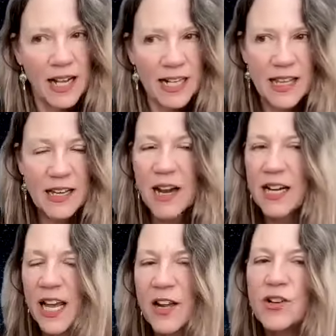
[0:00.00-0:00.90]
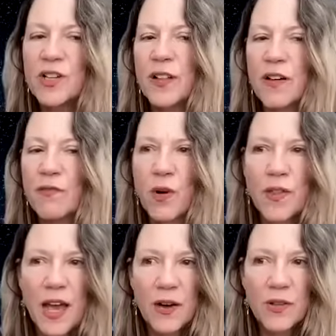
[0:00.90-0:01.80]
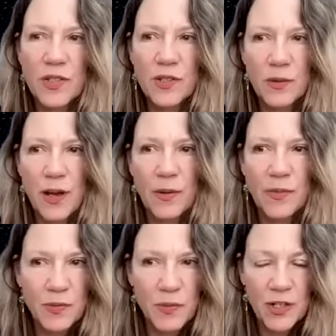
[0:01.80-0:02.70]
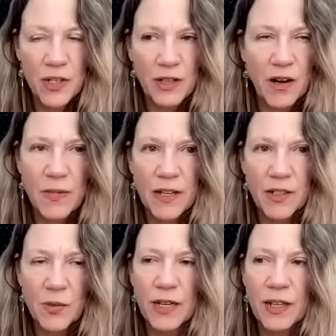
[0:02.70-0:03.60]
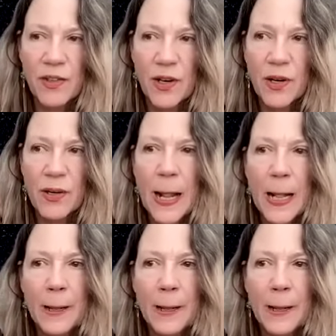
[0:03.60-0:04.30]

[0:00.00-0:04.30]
It's that kind of energy in that fourth house, um, especially on May the twenty-third,